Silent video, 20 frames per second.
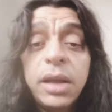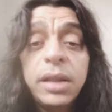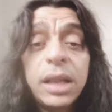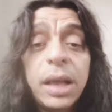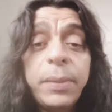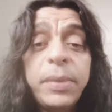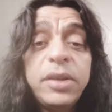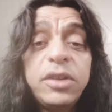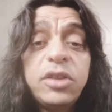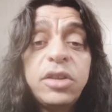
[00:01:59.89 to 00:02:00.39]

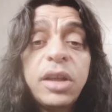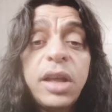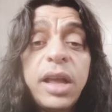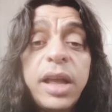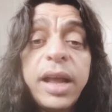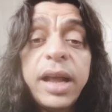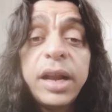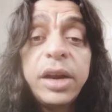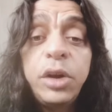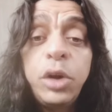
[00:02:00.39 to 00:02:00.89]
That means
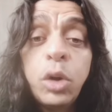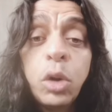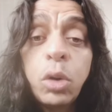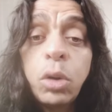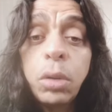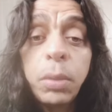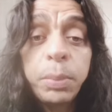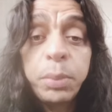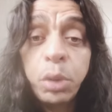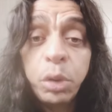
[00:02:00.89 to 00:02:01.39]

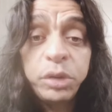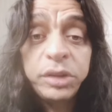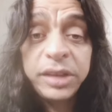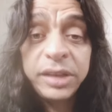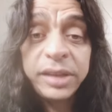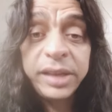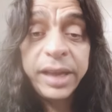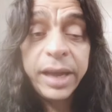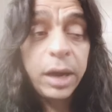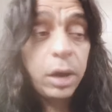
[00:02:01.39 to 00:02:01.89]
no
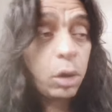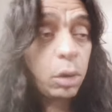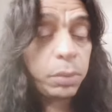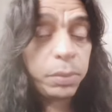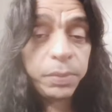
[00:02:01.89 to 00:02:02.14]
protein here.